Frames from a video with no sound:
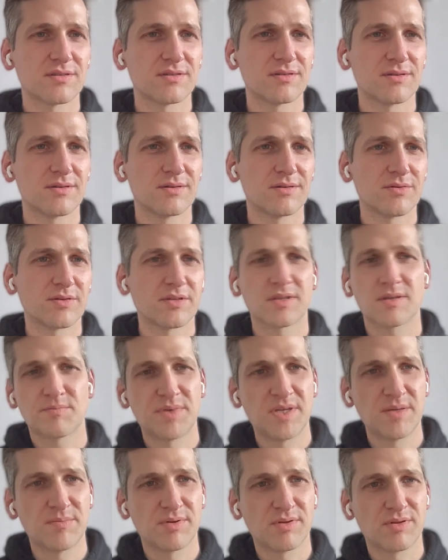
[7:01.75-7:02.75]
like the
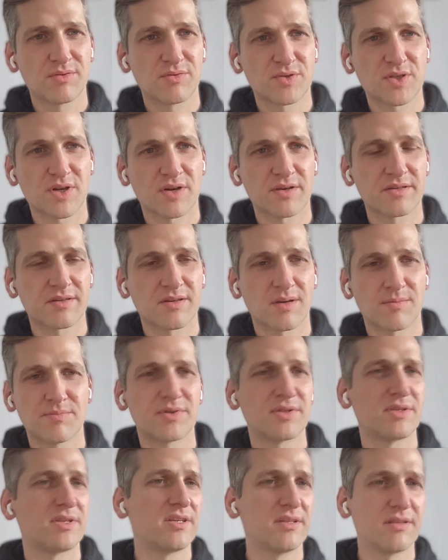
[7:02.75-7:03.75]
people who start the
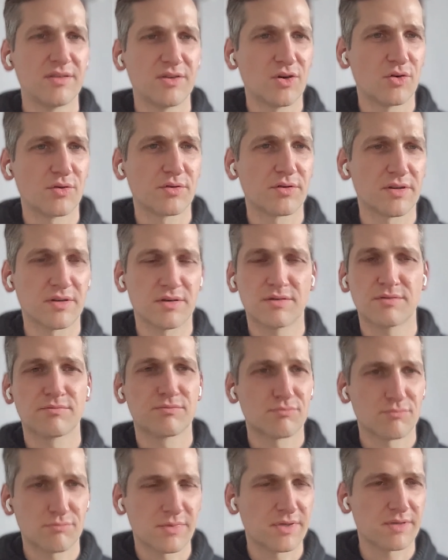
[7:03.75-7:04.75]
company, the owner,
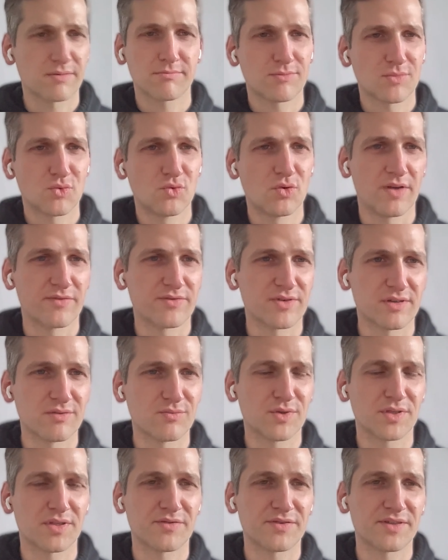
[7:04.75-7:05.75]
like whoever,
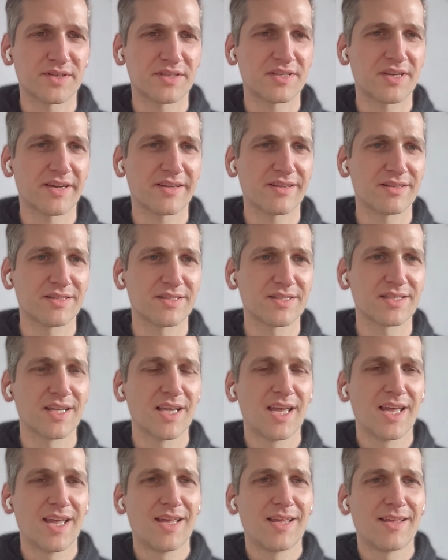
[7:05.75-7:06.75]
whatever the title is,
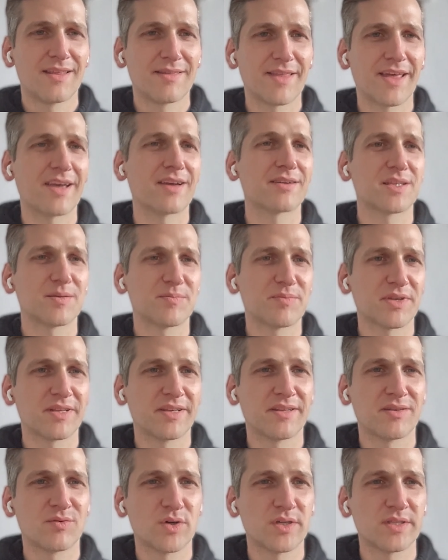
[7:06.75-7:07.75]
they are typically
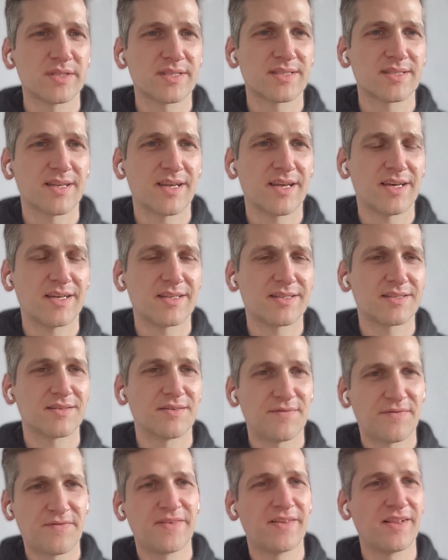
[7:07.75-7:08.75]
the ones that
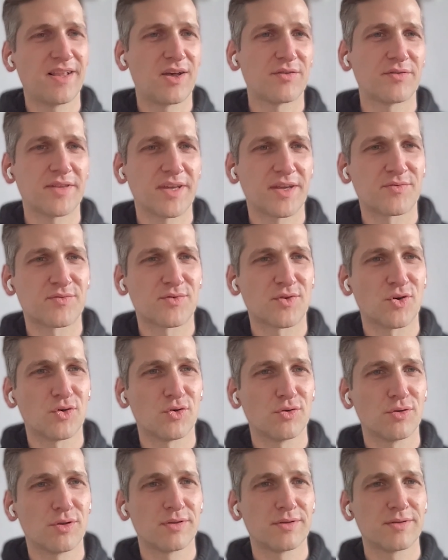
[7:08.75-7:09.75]
fill out that
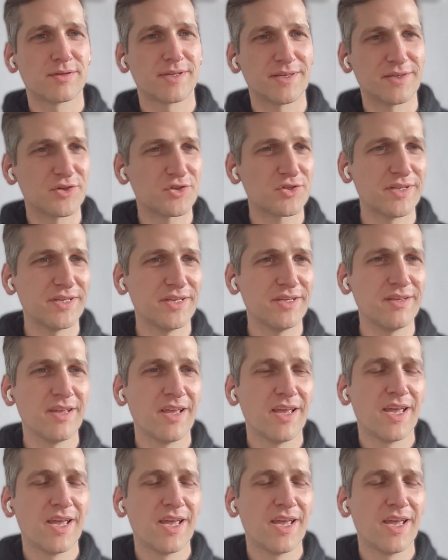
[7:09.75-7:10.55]
role initially.